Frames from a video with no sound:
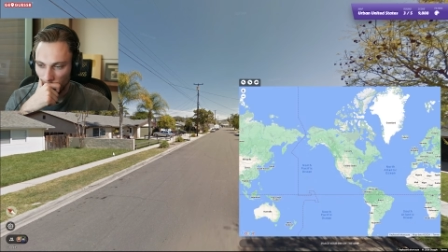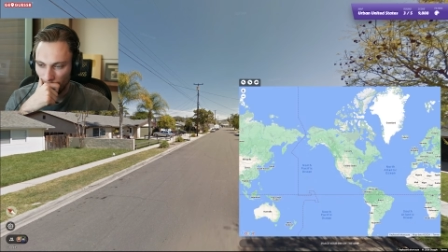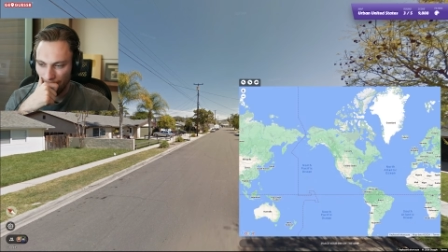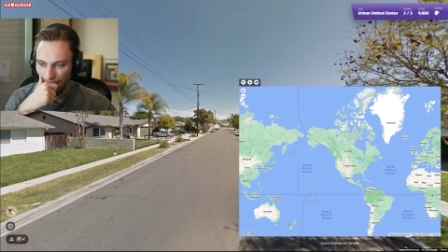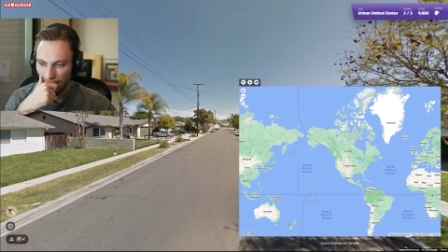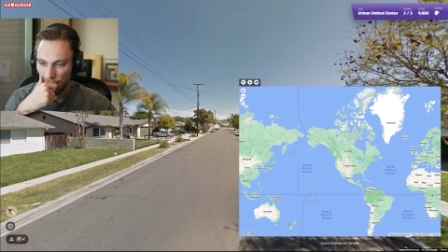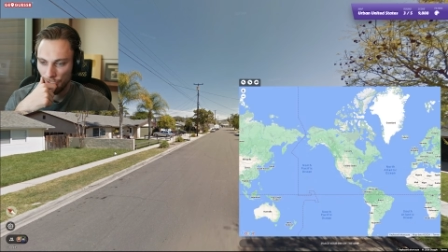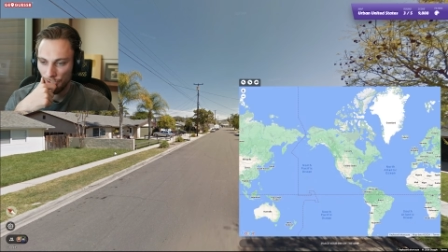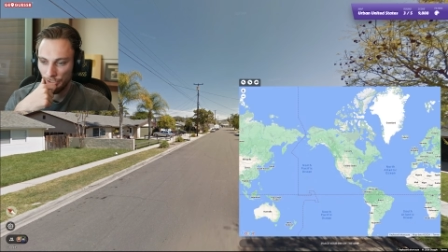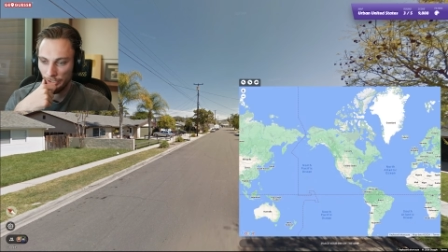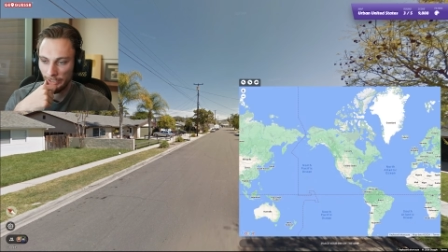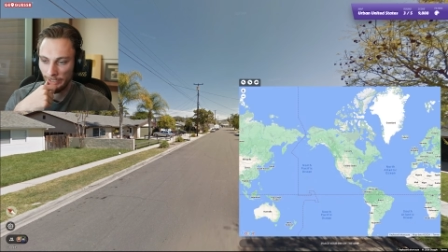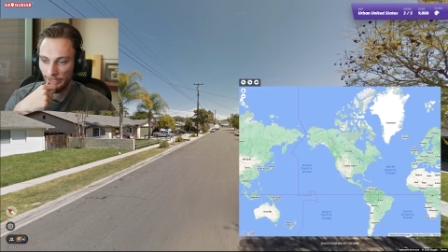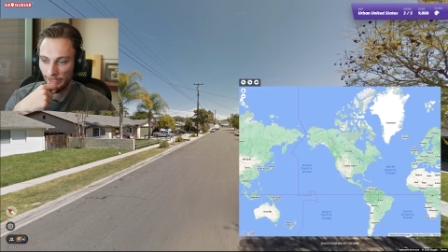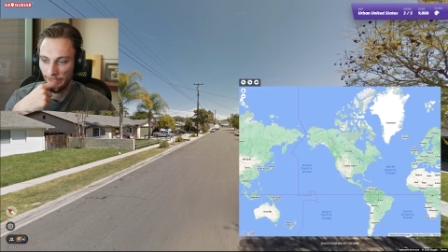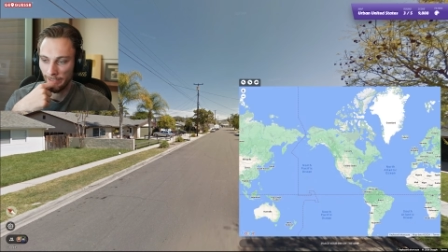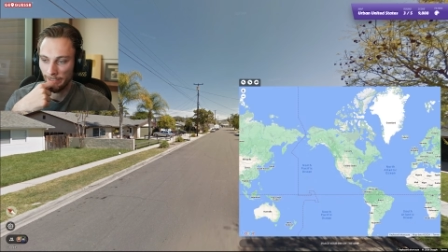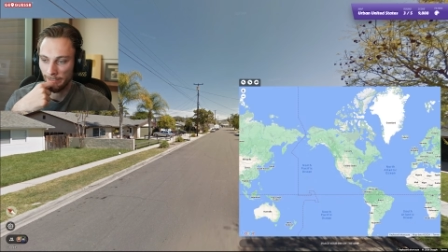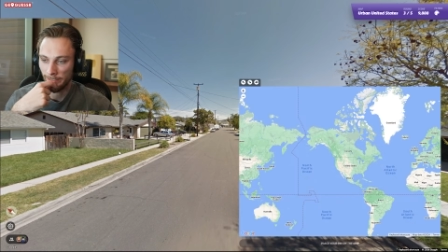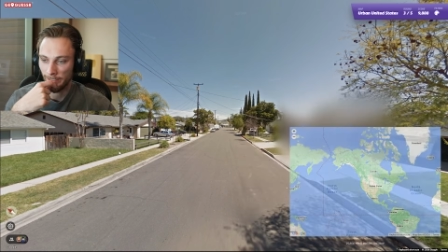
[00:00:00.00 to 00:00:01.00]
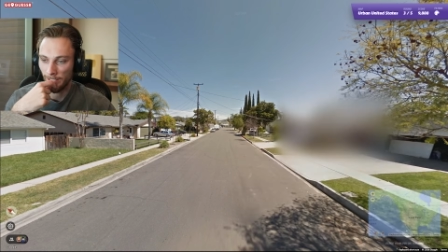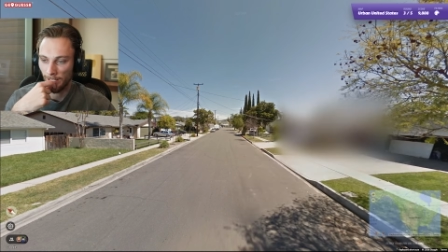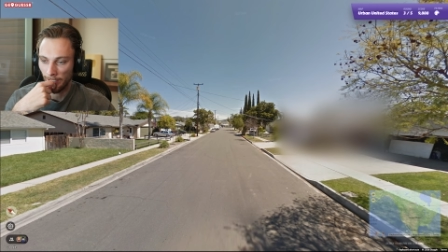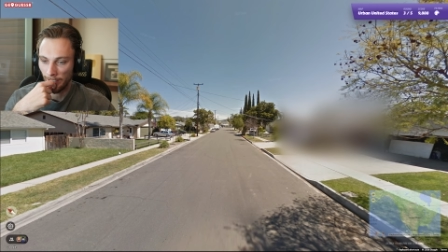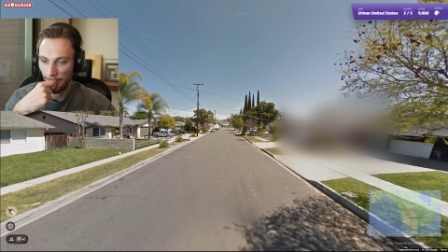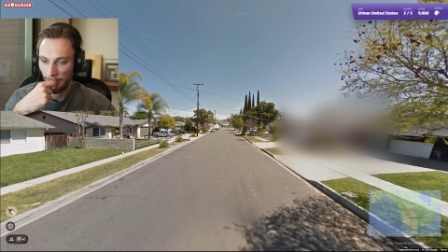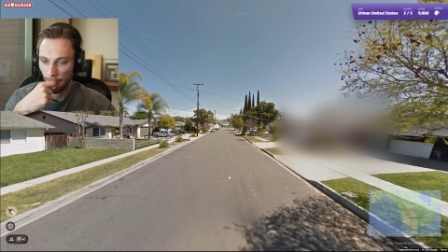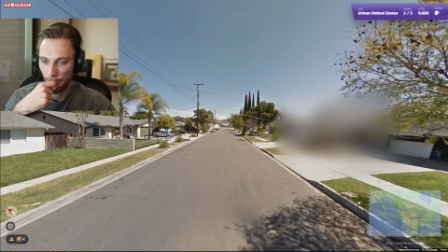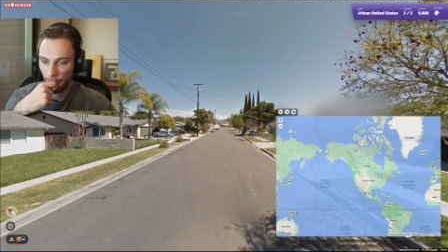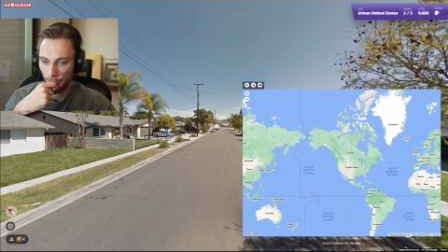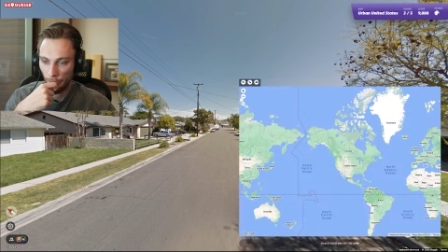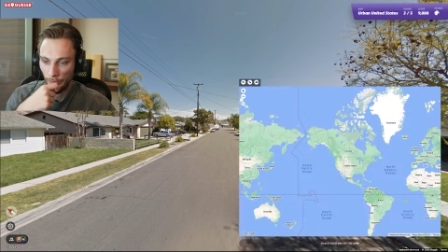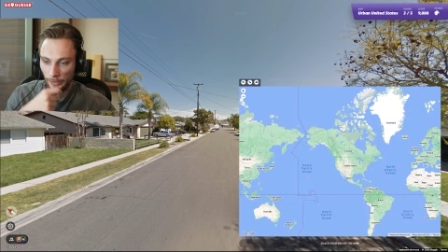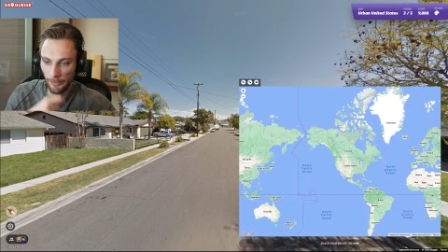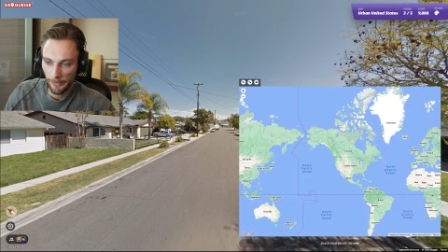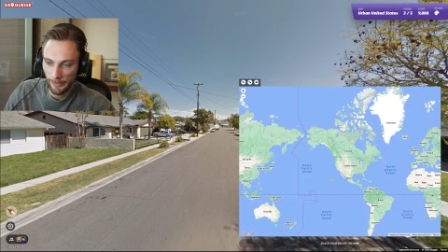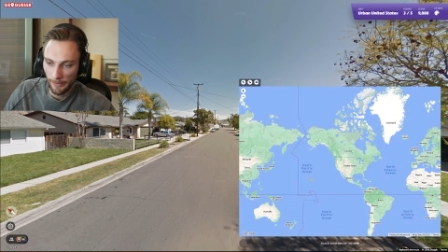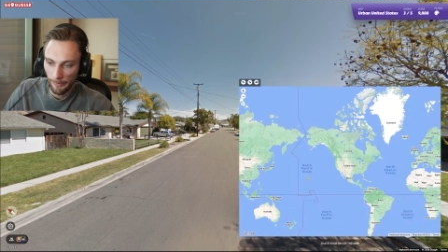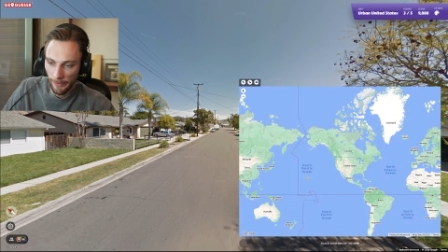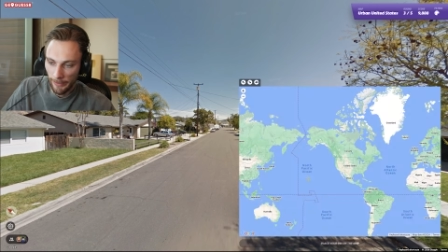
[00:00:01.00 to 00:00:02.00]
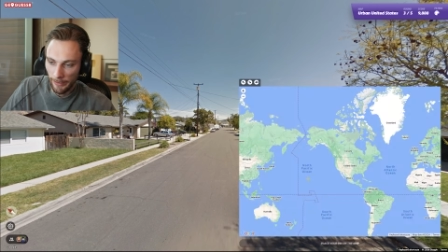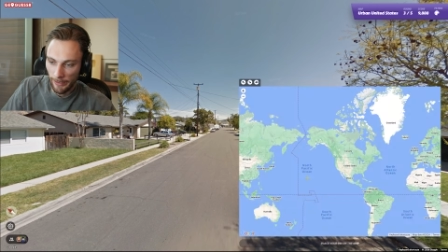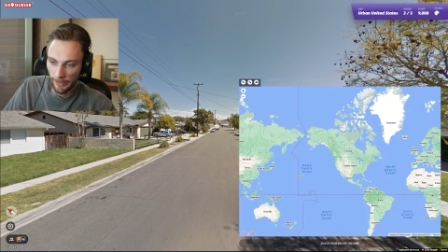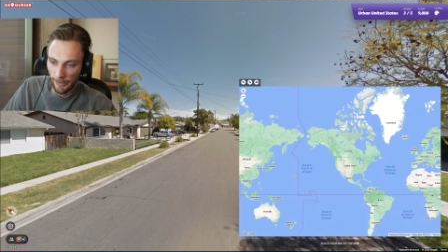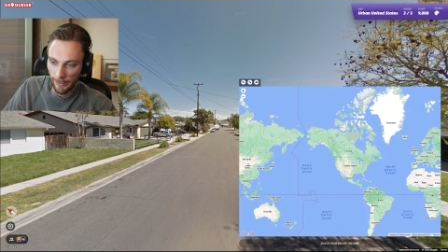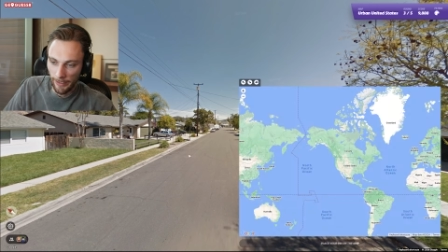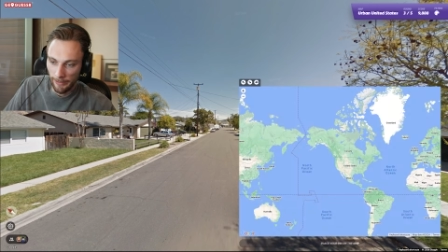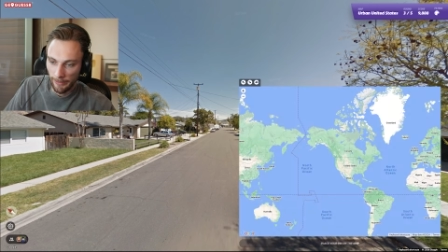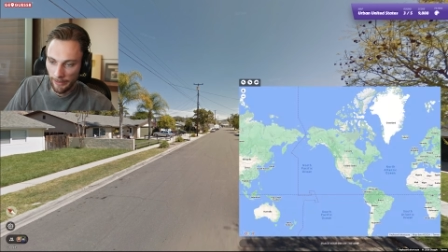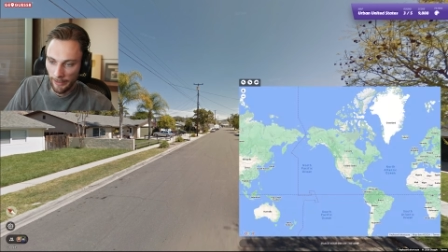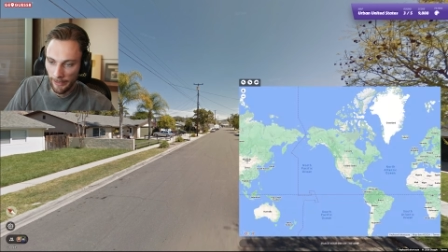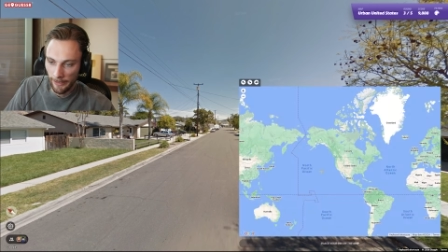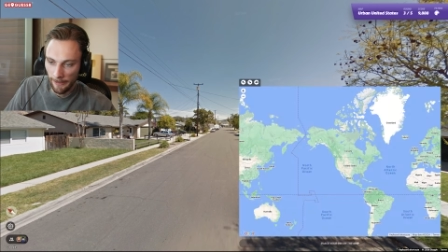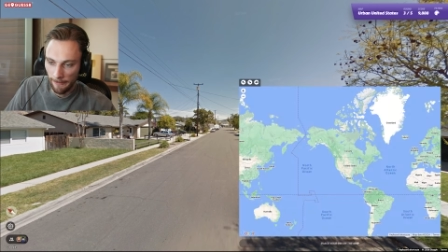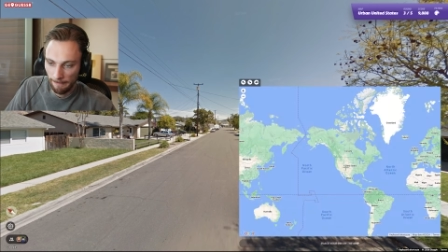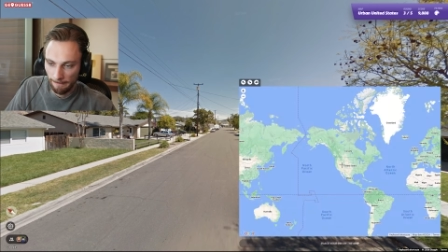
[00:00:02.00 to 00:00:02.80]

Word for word: Surely it's not like Arizona or something like that, right?